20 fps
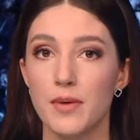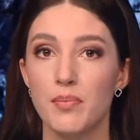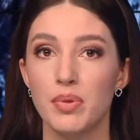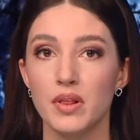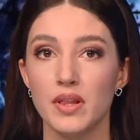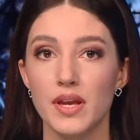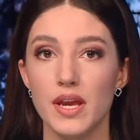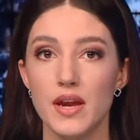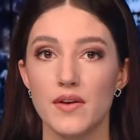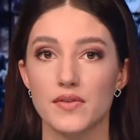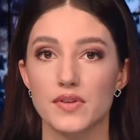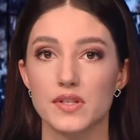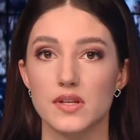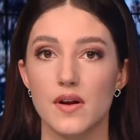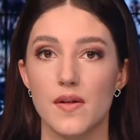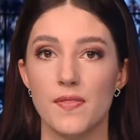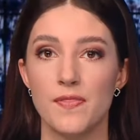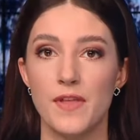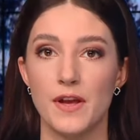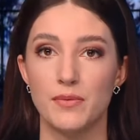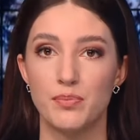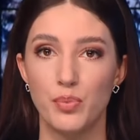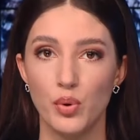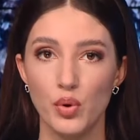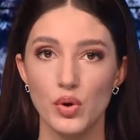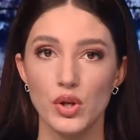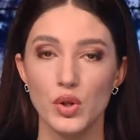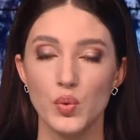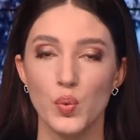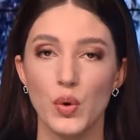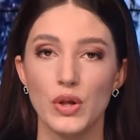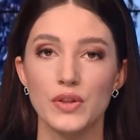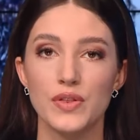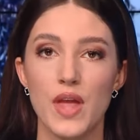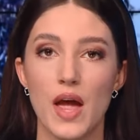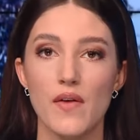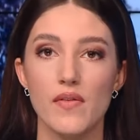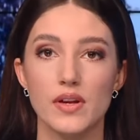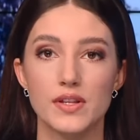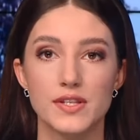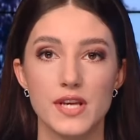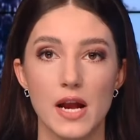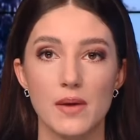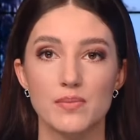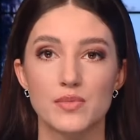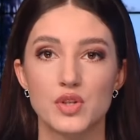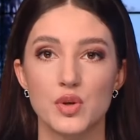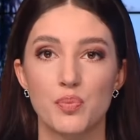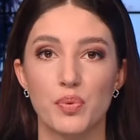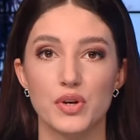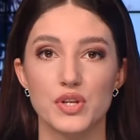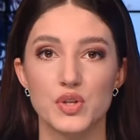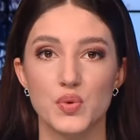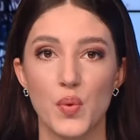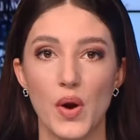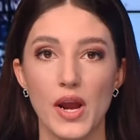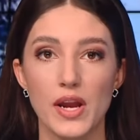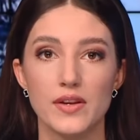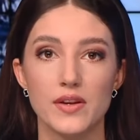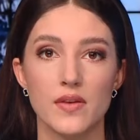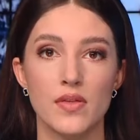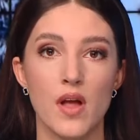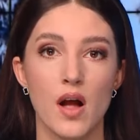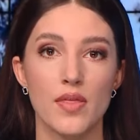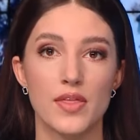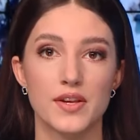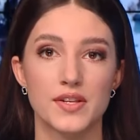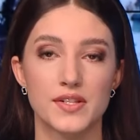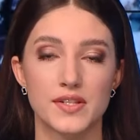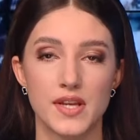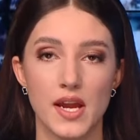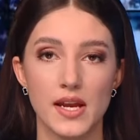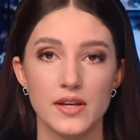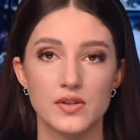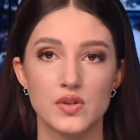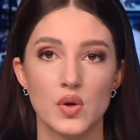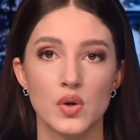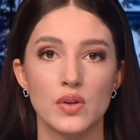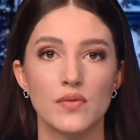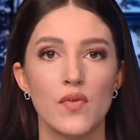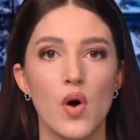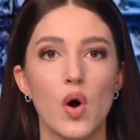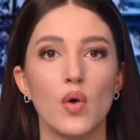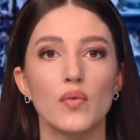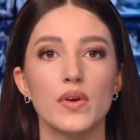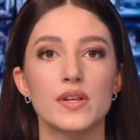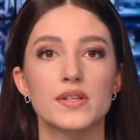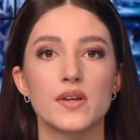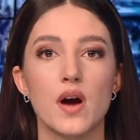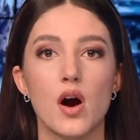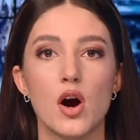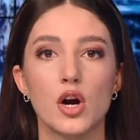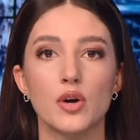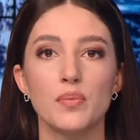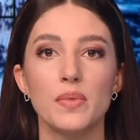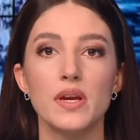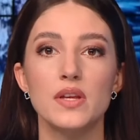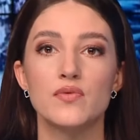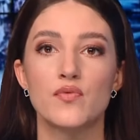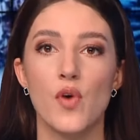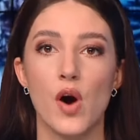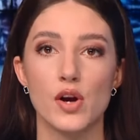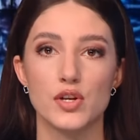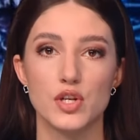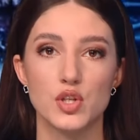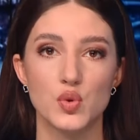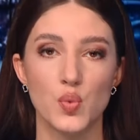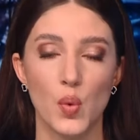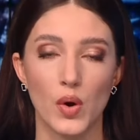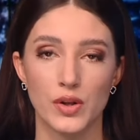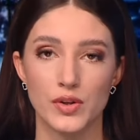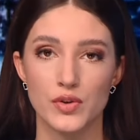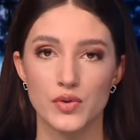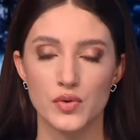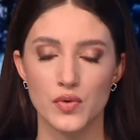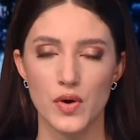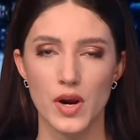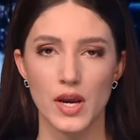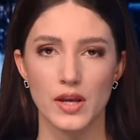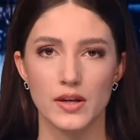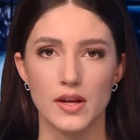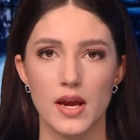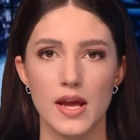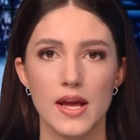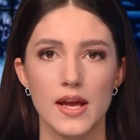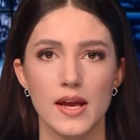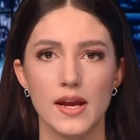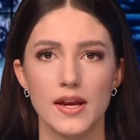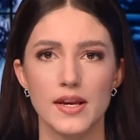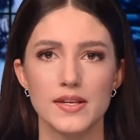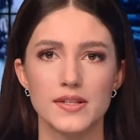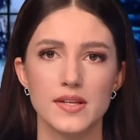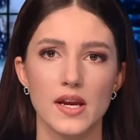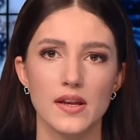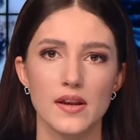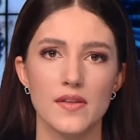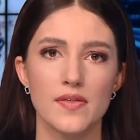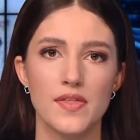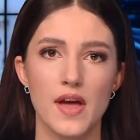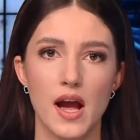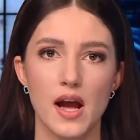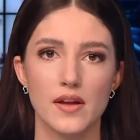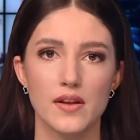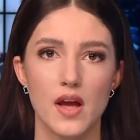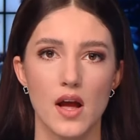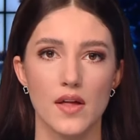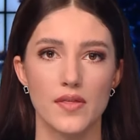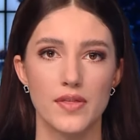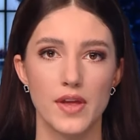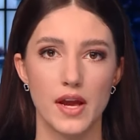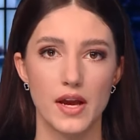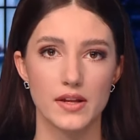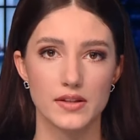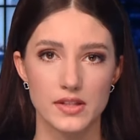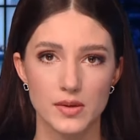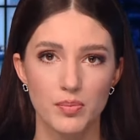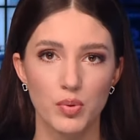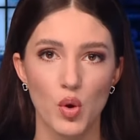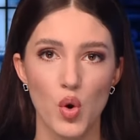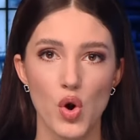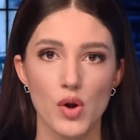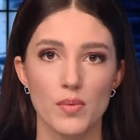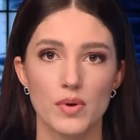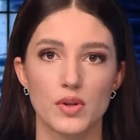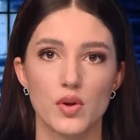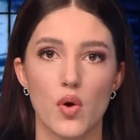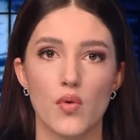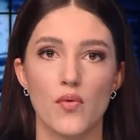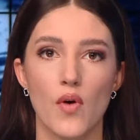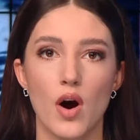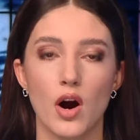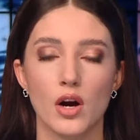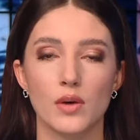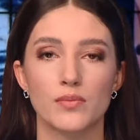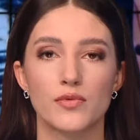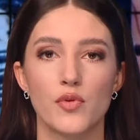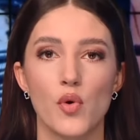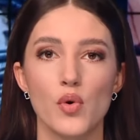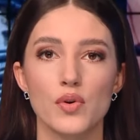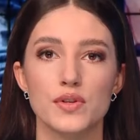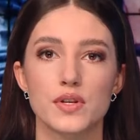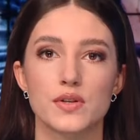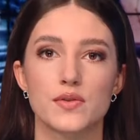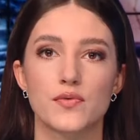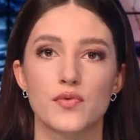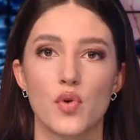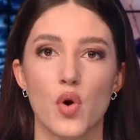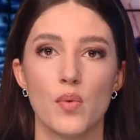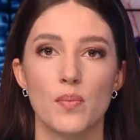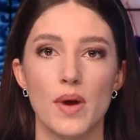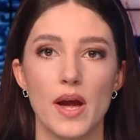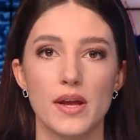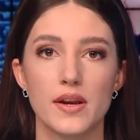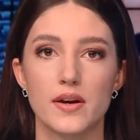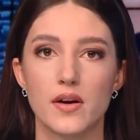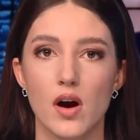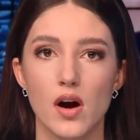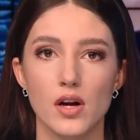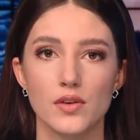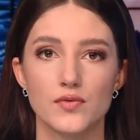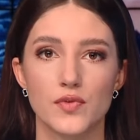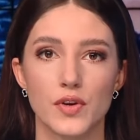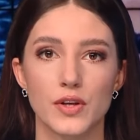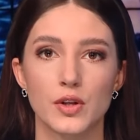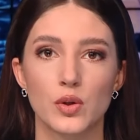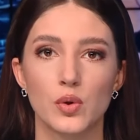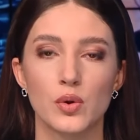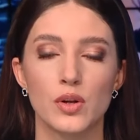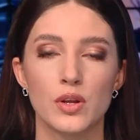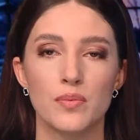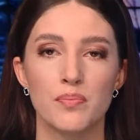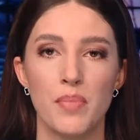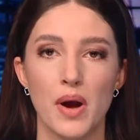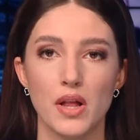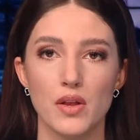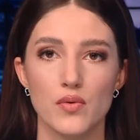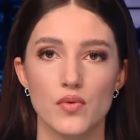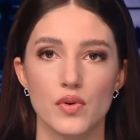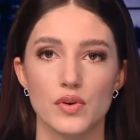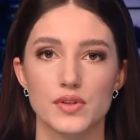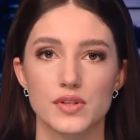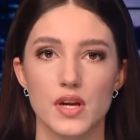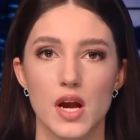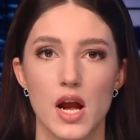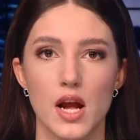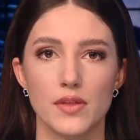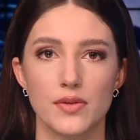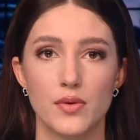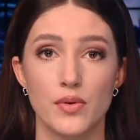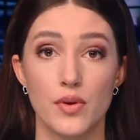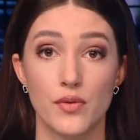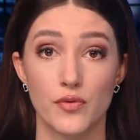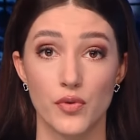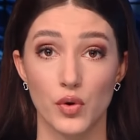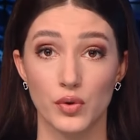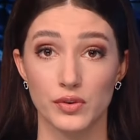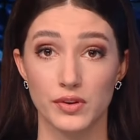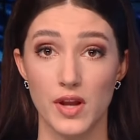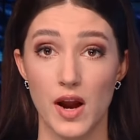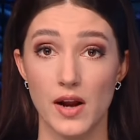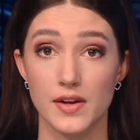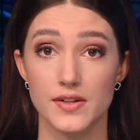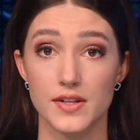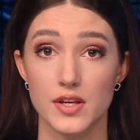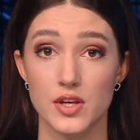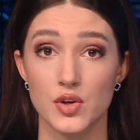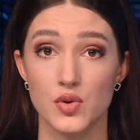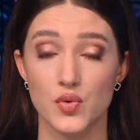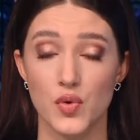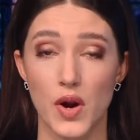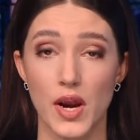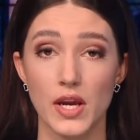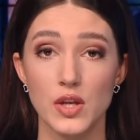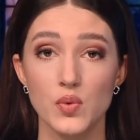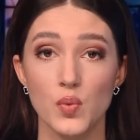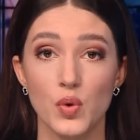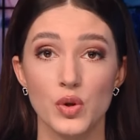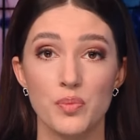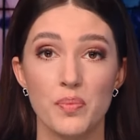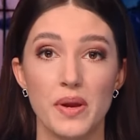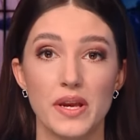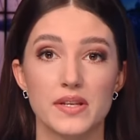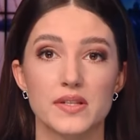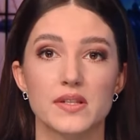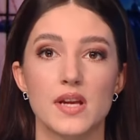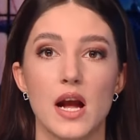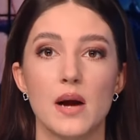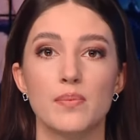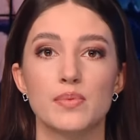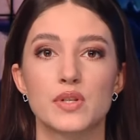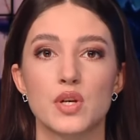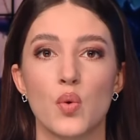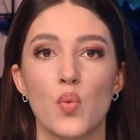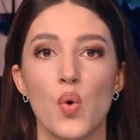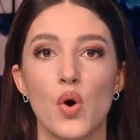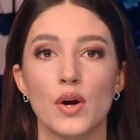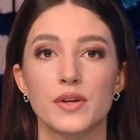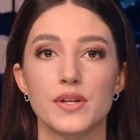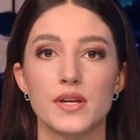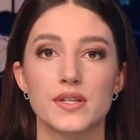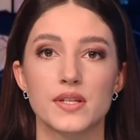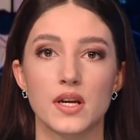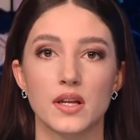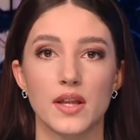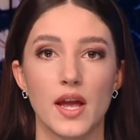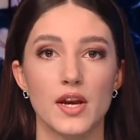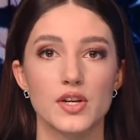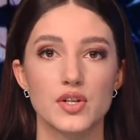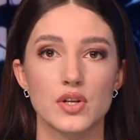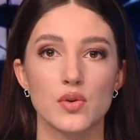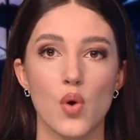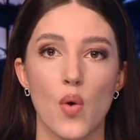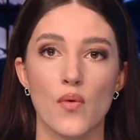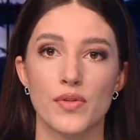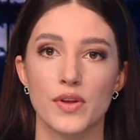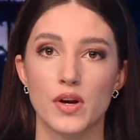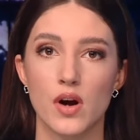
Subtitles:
He believes that Putin will never attempt to persuade another state to involve its army in Russia's war in Ukraine. He stated that the deployment of armed forces from any country, including Belarus, to the front lines in Ukraine would be a step toward escalation of the